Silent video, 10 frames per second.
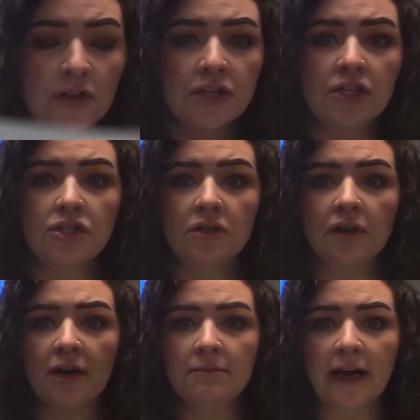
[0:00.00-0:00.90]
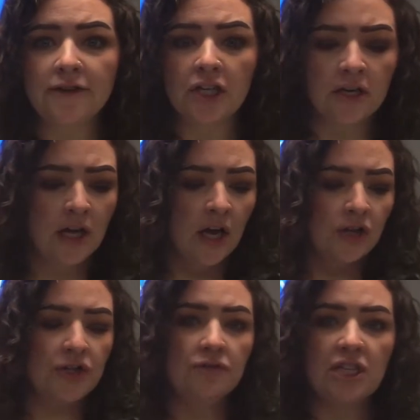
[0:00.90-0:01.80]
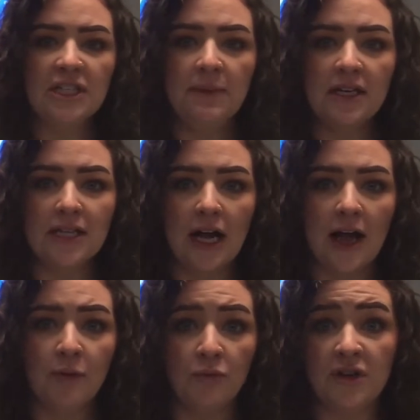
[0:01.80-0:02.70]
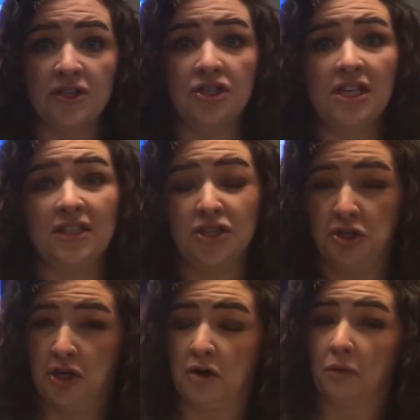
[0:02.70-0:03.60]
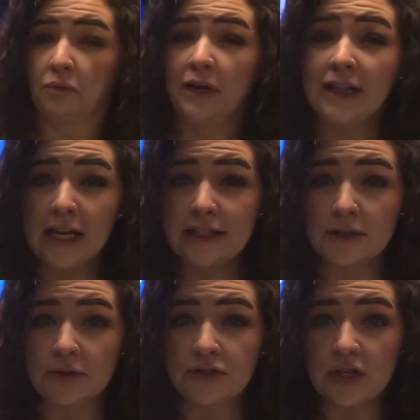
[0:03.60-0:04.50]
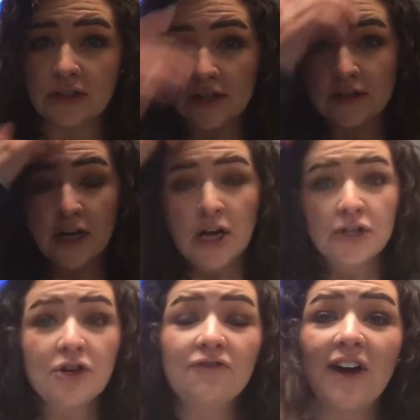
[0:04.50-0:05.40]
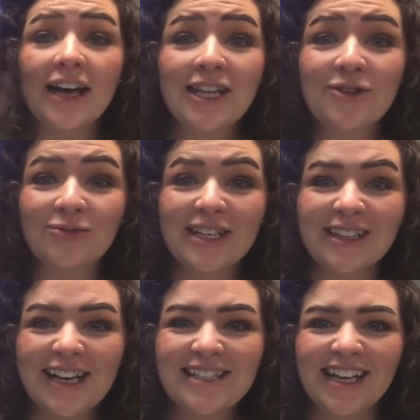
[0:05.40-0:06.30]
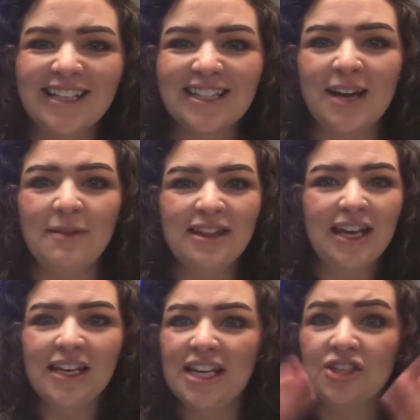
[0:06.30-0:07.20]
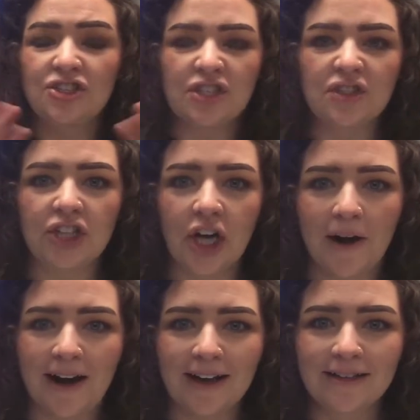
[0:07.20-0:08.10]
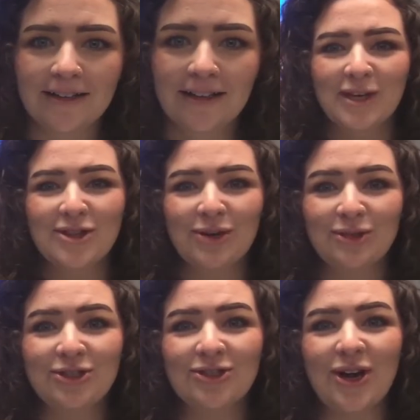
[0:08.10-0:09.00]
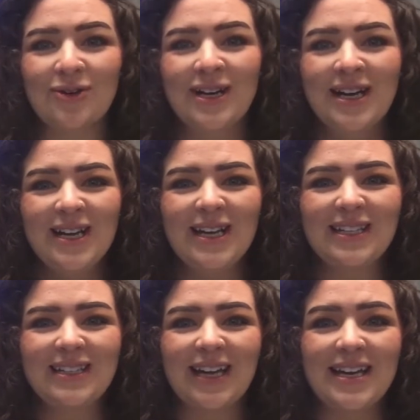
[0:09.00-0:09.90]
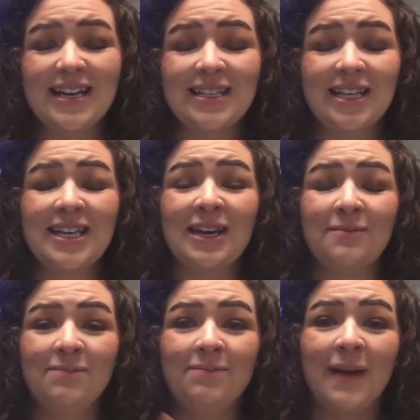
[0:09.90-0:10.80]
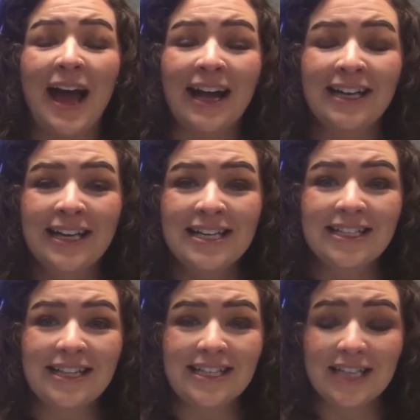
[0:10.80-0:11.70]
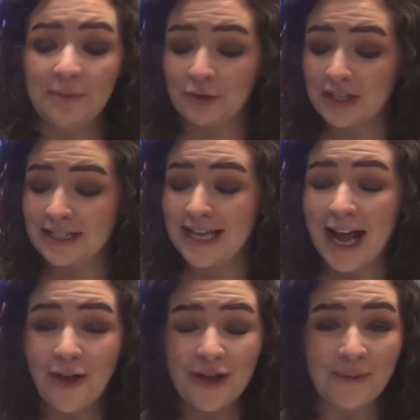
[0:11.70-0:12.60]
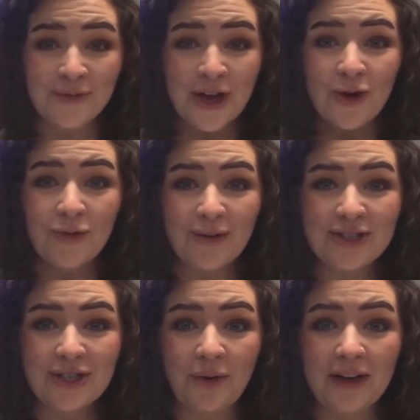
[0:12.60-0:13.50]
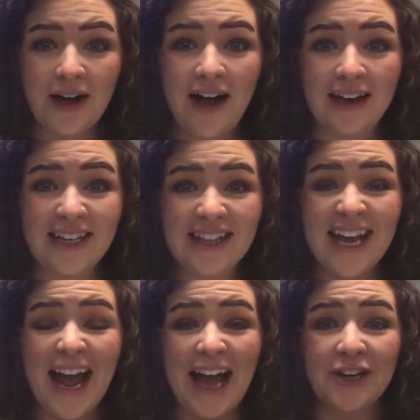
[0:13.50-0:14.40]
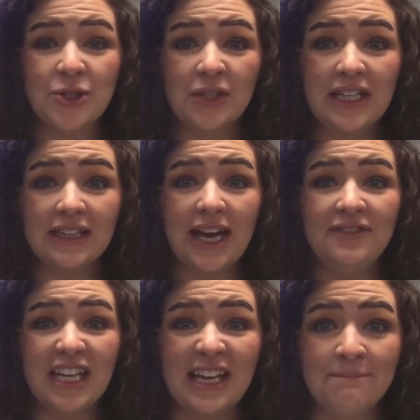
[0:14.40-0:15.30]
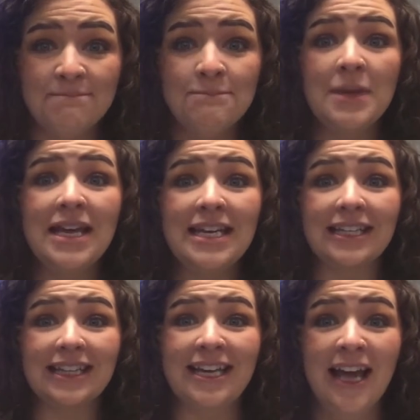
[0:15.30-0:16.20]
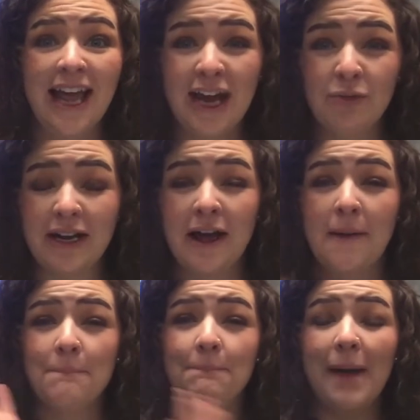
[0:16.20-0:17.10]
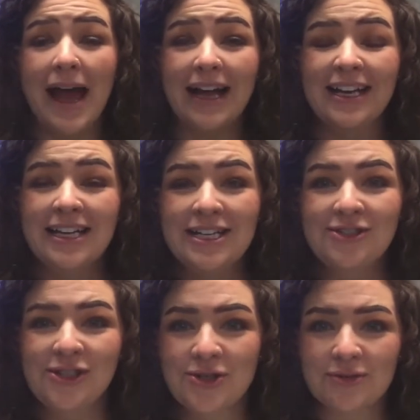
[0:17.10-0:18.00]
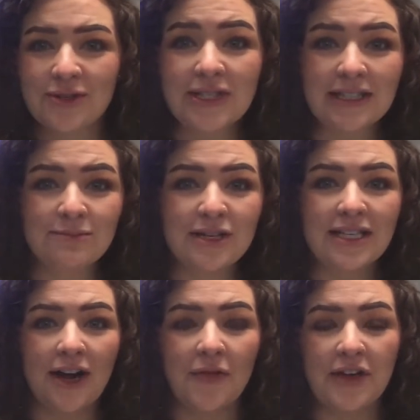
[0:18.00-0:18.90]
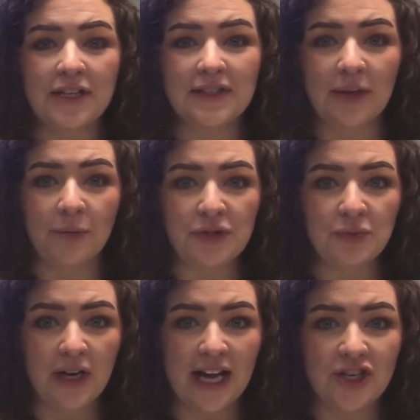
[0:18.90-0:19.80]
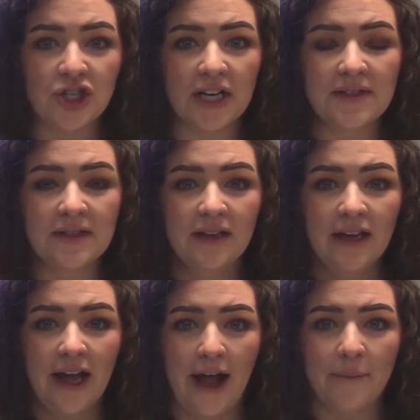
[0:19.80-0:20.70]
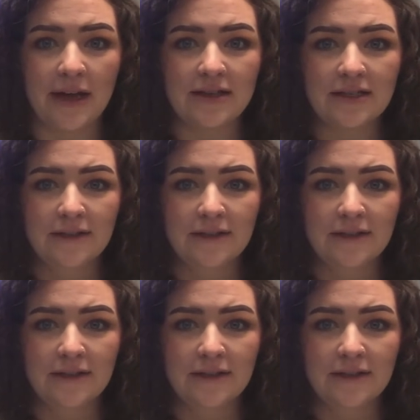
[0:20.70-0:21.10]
Could you imagine? You just spent time with Jesus. You didn't realize it was Jesus. You finally realize that it's him, and then he's just gone. They were so excited to get back to the disciples and tell them what was going on that they actually left immediately and went back to Jerusalem to tell the disciples what had just happened.